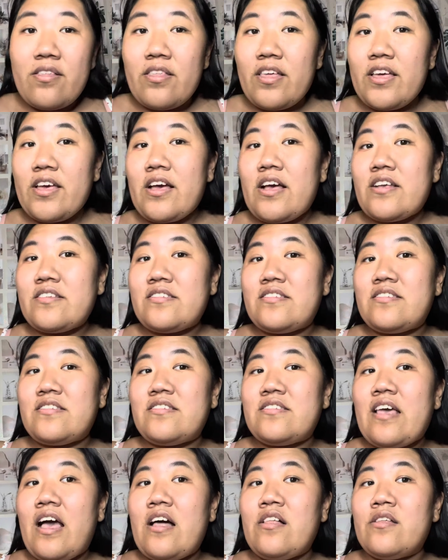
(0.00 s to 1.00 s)
like
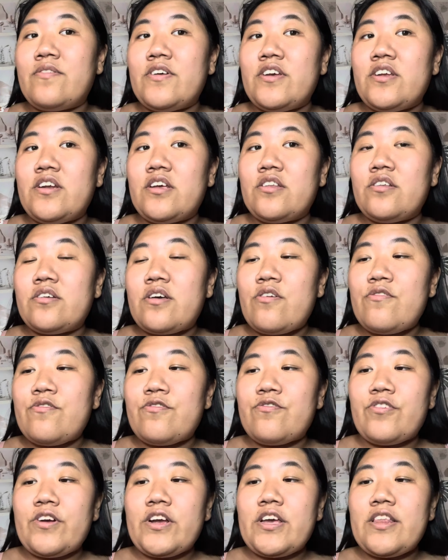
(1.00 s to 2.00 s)
salivating. Look how
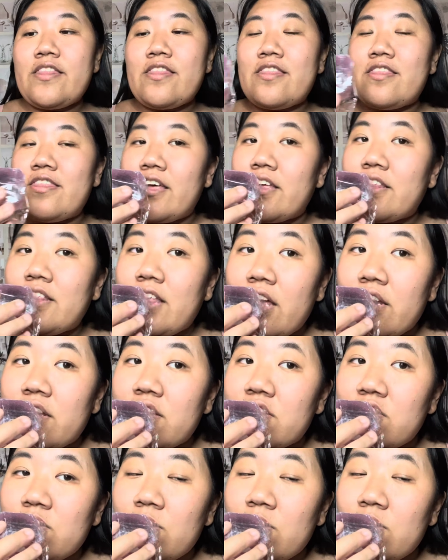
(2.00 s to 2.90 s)
freaking thick that is, you